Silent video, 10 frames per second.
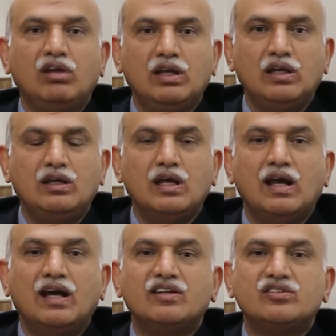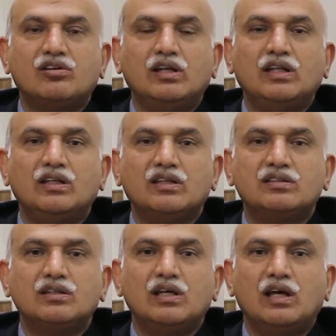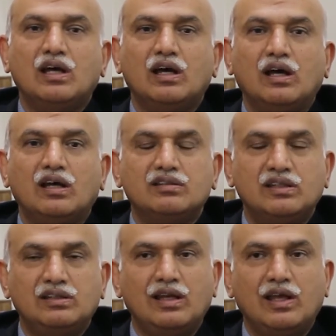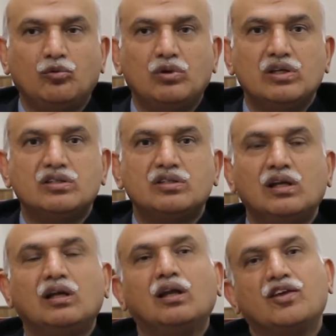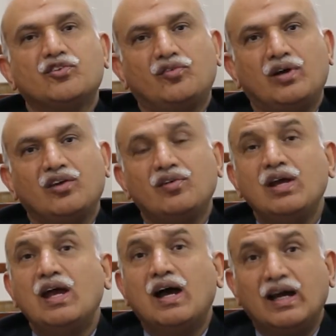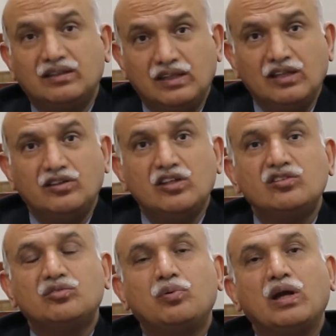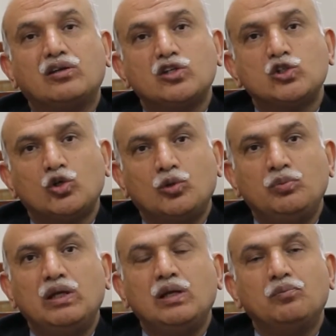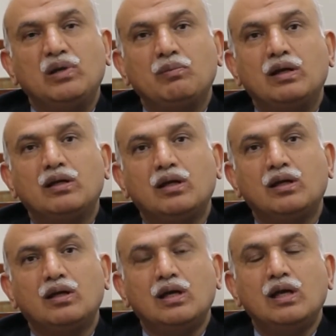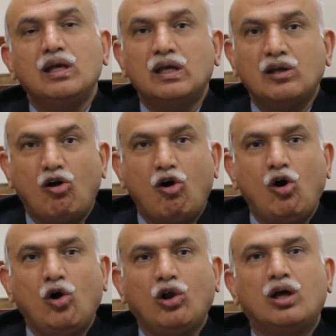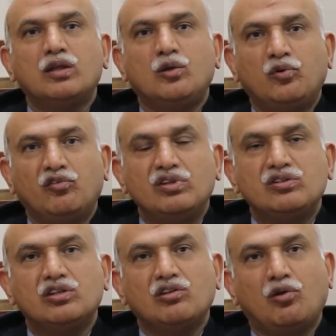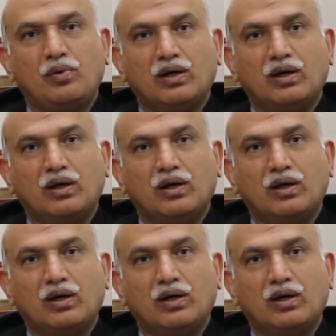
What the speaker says: read and study this Sindhi language till class 5. I think this practice should be implemented in all other provinces of